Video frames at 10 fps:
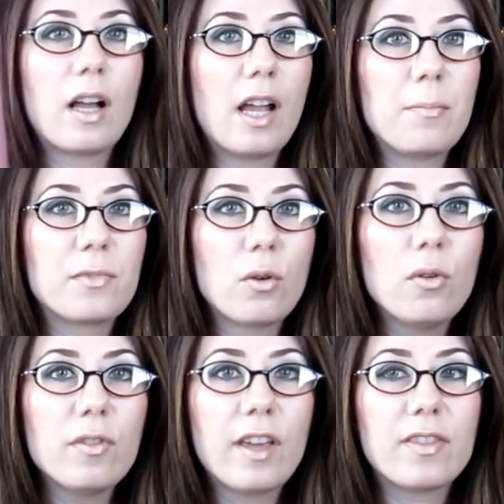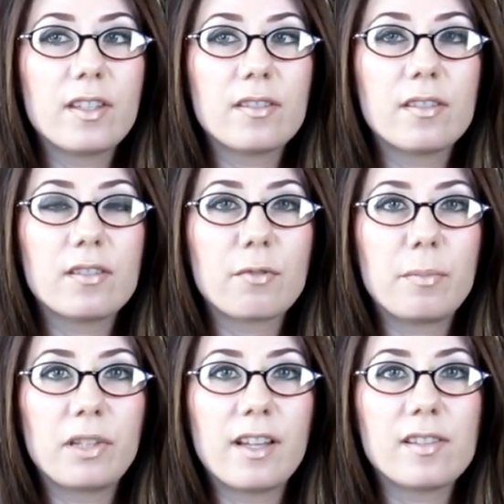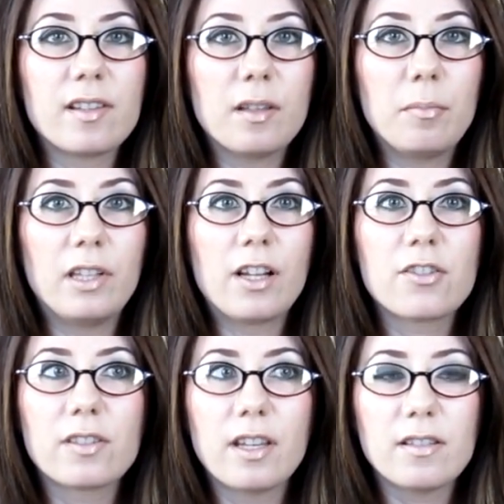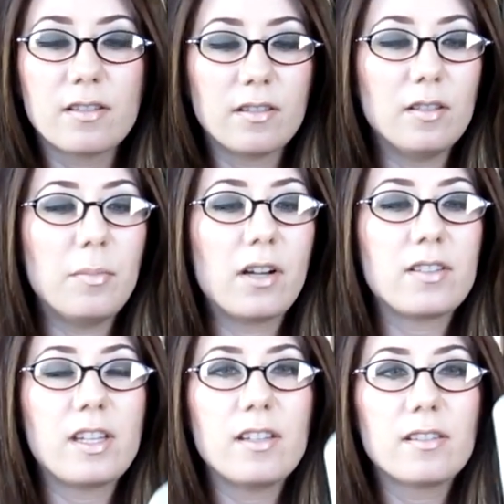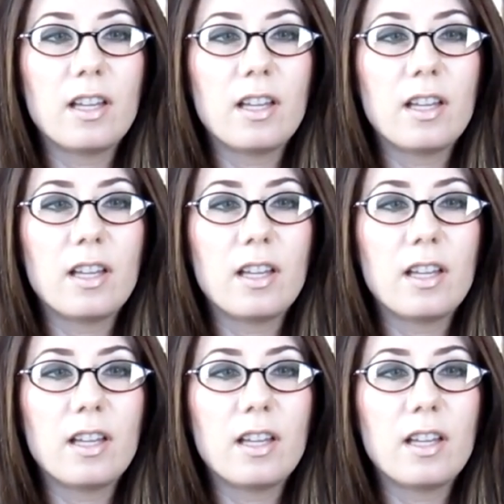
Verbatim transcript: I'm told that this is replacing the blush scent in the Batiste